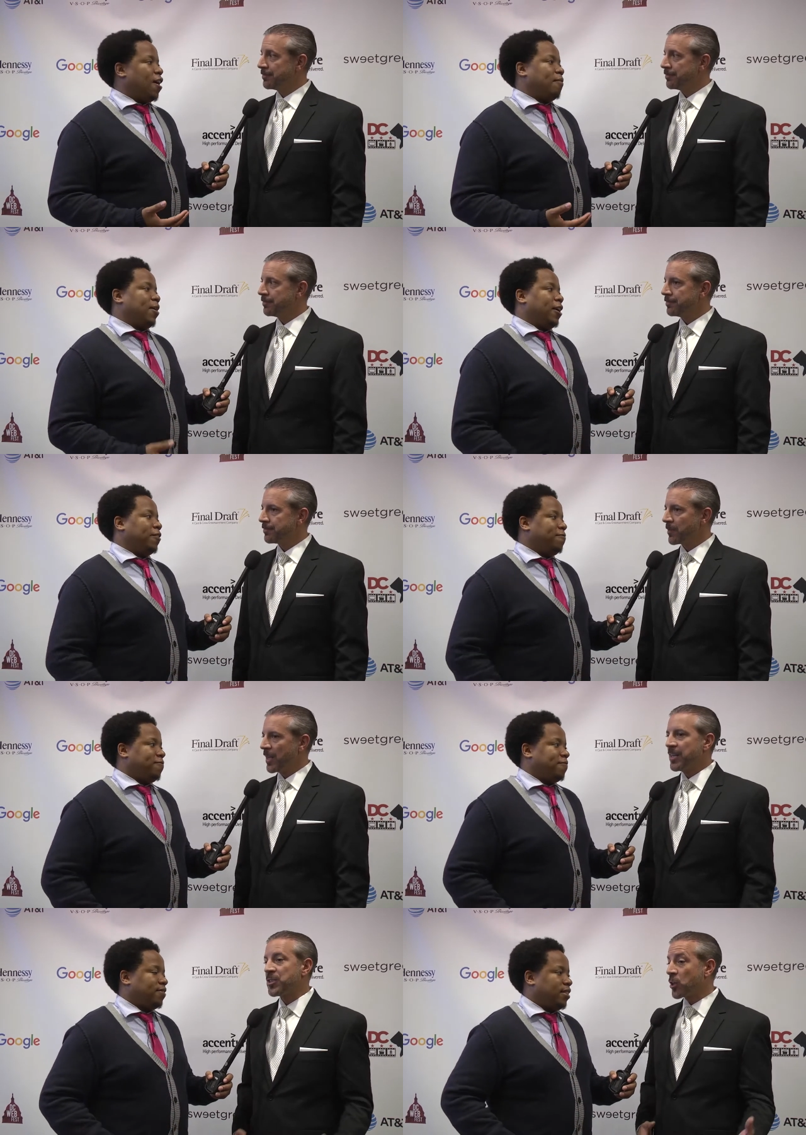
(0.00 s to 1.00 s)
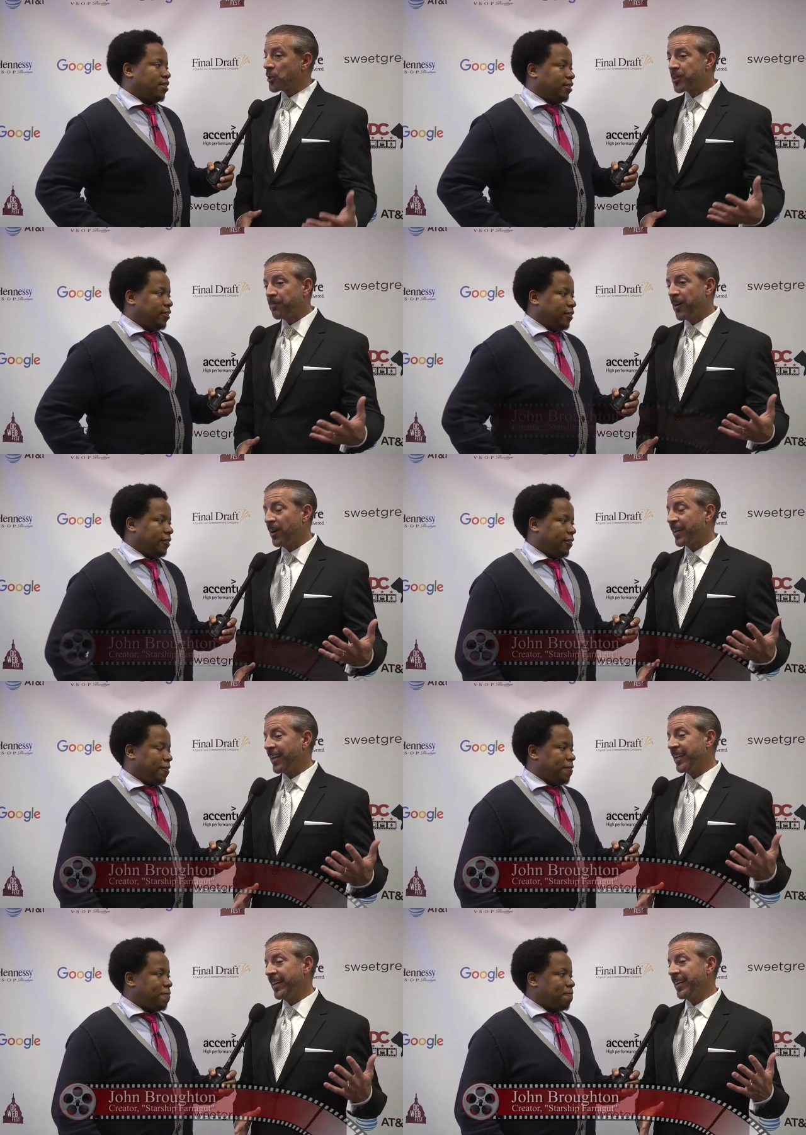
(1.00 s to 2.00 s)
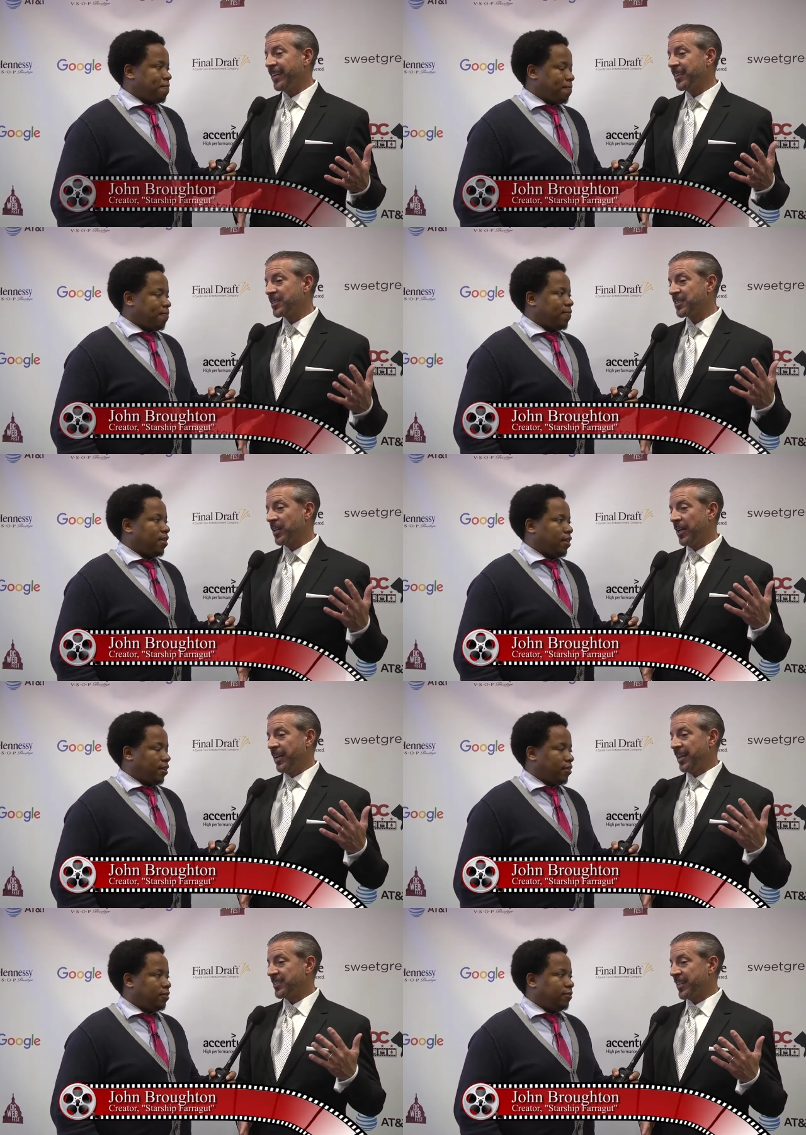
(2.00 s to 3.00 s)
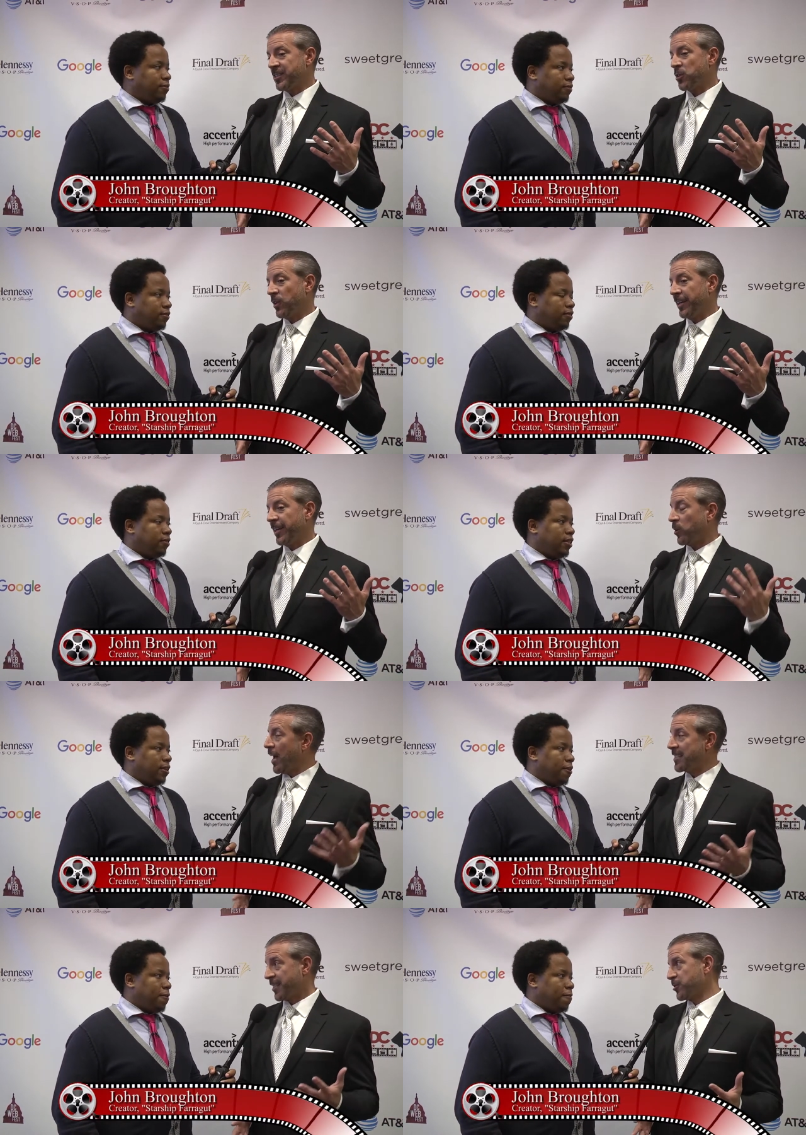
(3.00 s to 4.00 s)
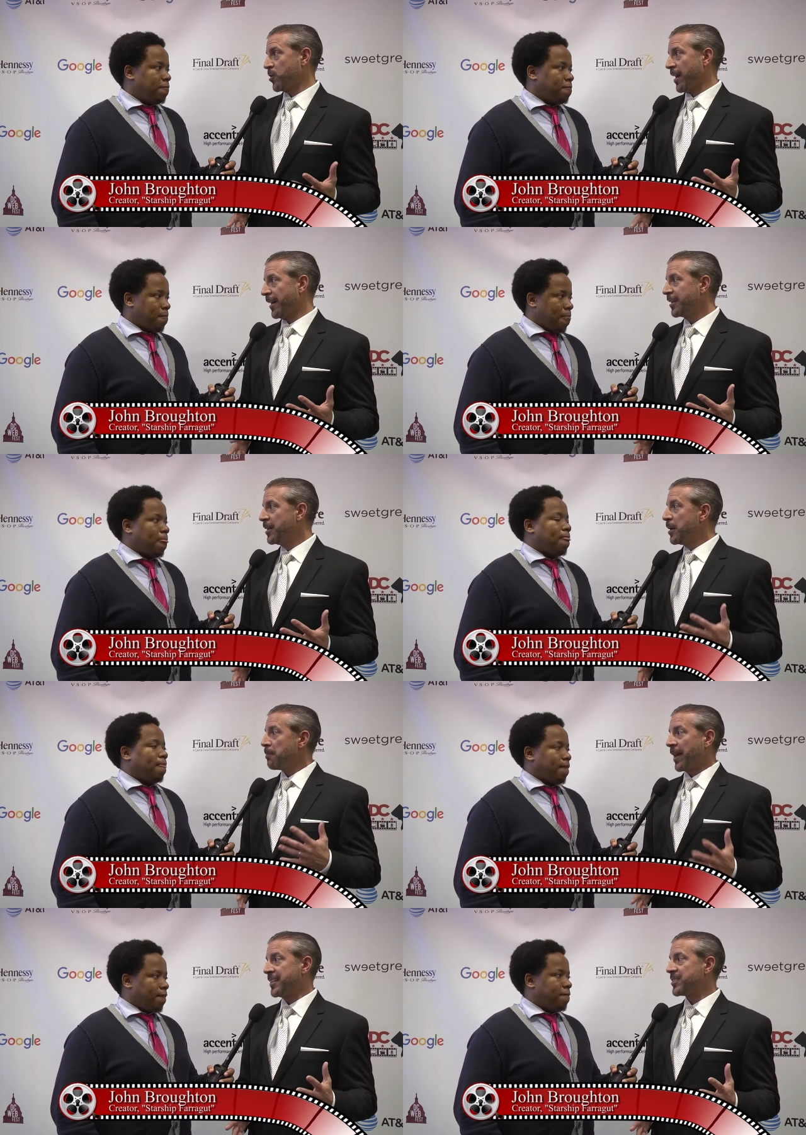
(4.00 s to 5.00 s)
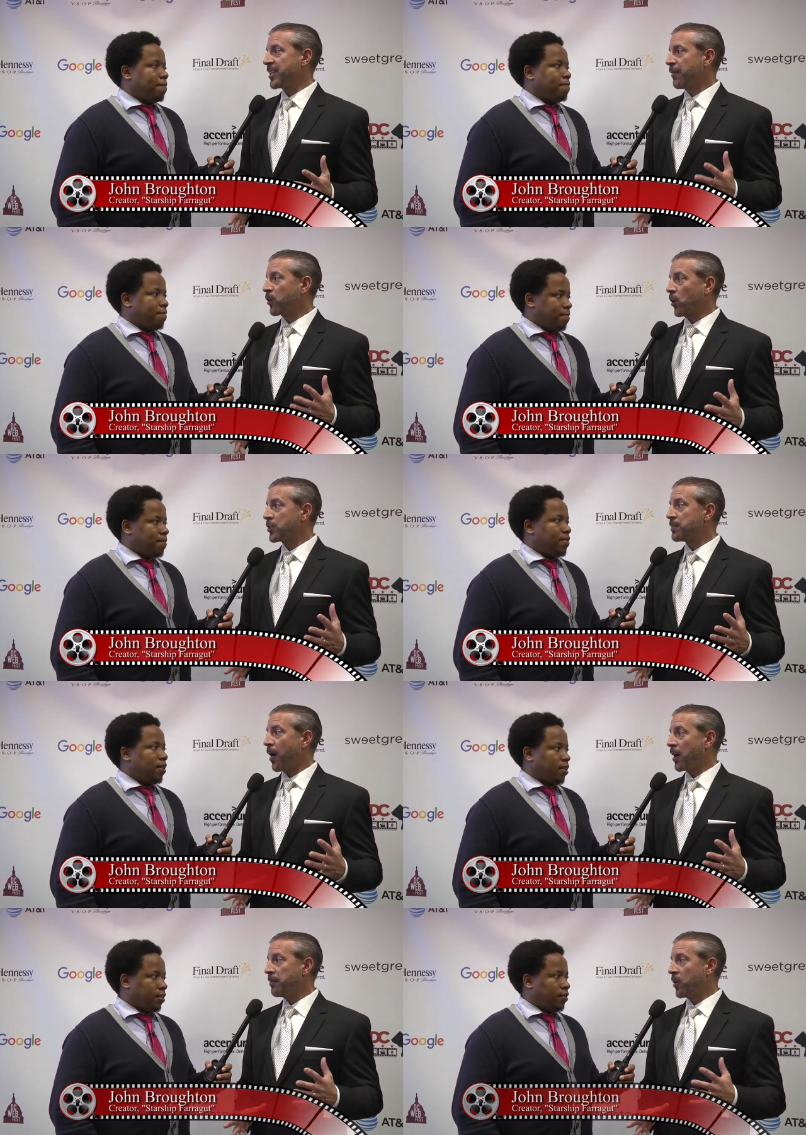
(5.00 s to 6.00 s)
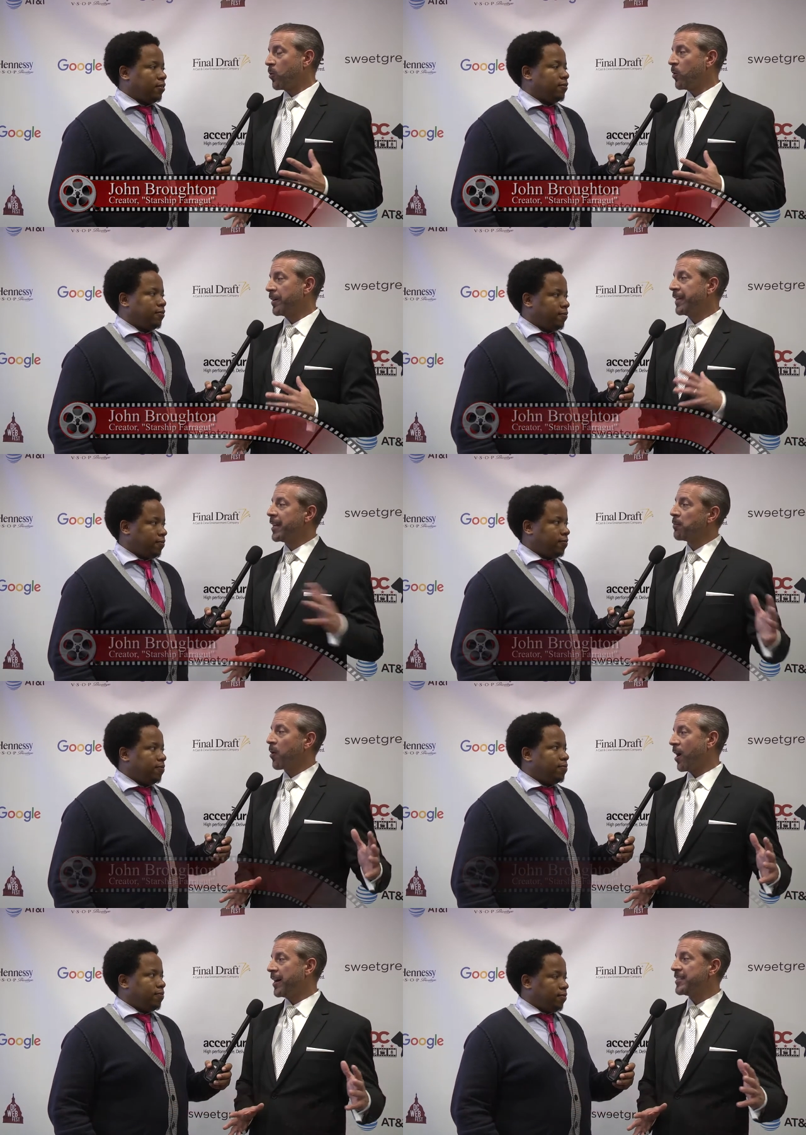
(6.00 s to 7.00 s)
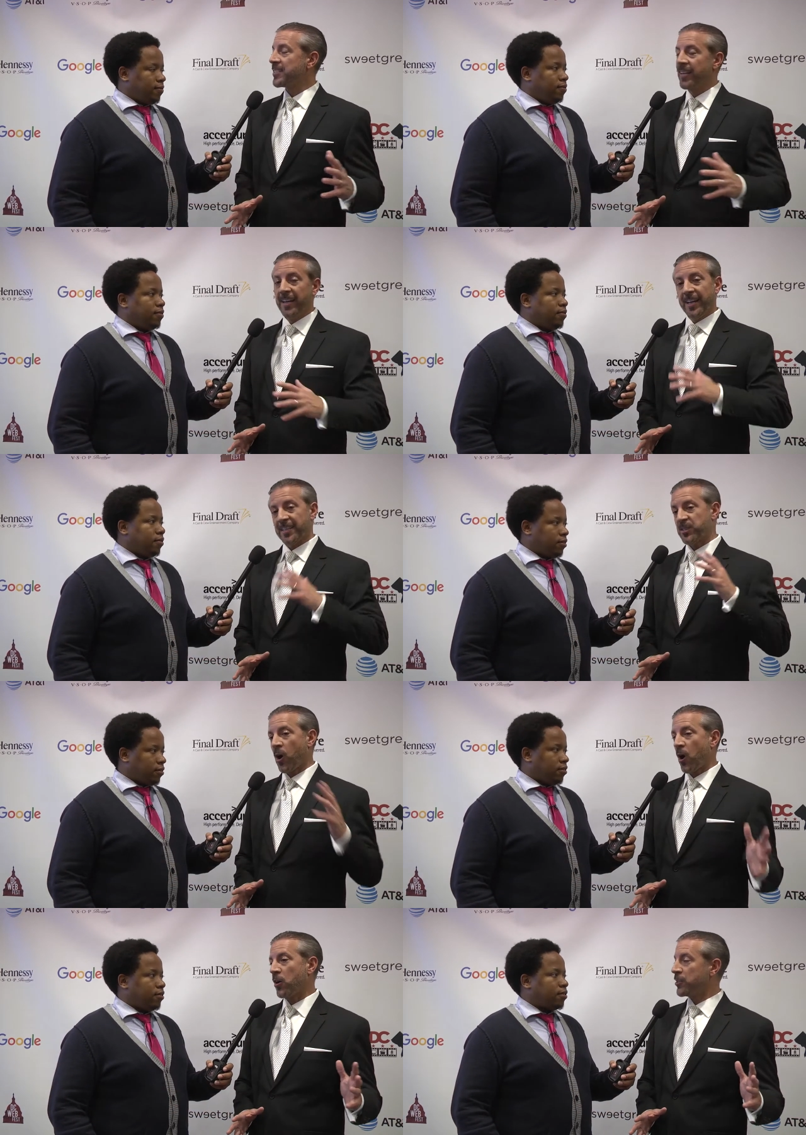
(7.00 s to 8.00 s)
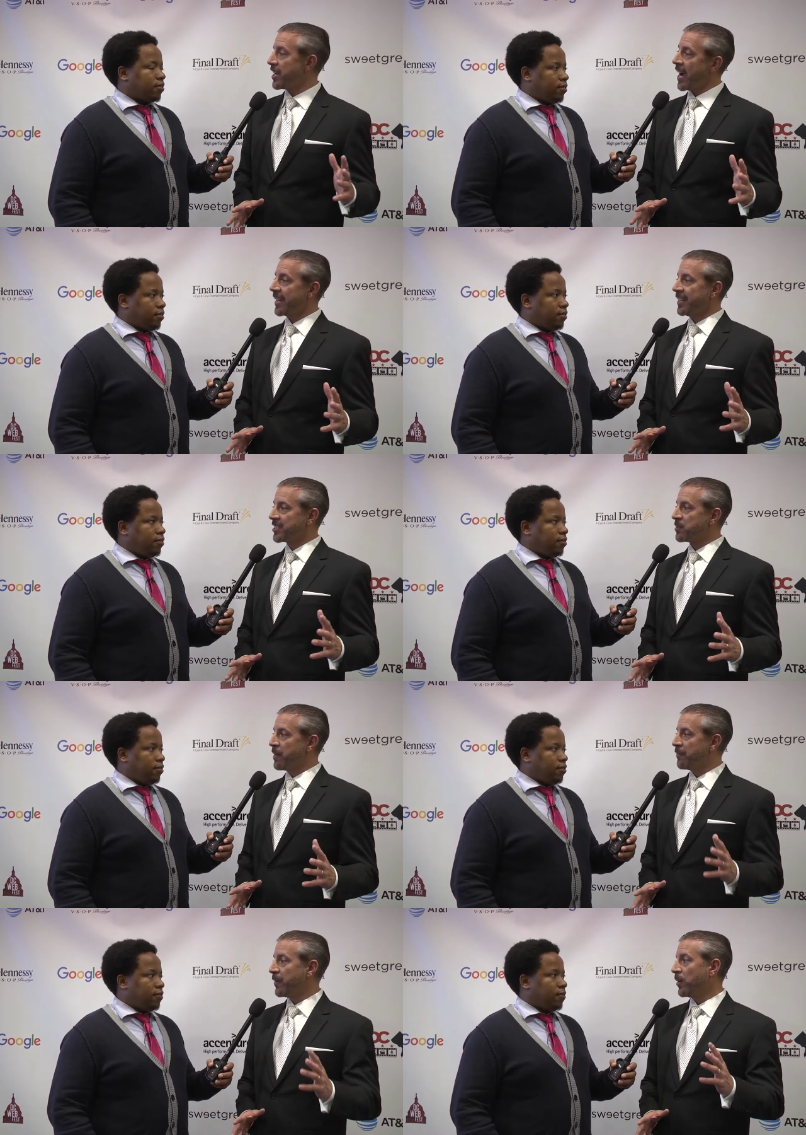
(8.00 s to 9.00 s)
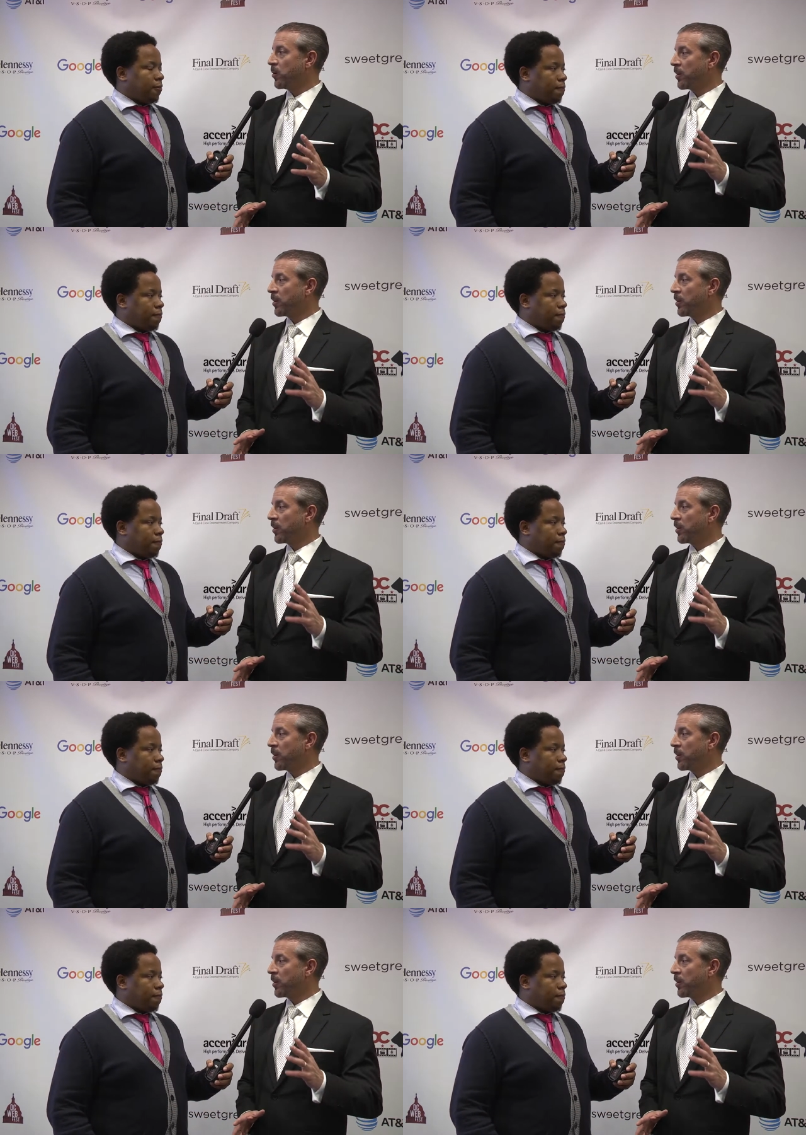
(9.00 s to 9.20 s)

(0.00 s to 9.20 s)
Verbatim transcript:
Speaker 1: all about? Starship Farragut is essentially classic Trek, but instead of Kirk, Spock, and McCoy of the Enterprise, it's Carter, Tackin, and Smithfield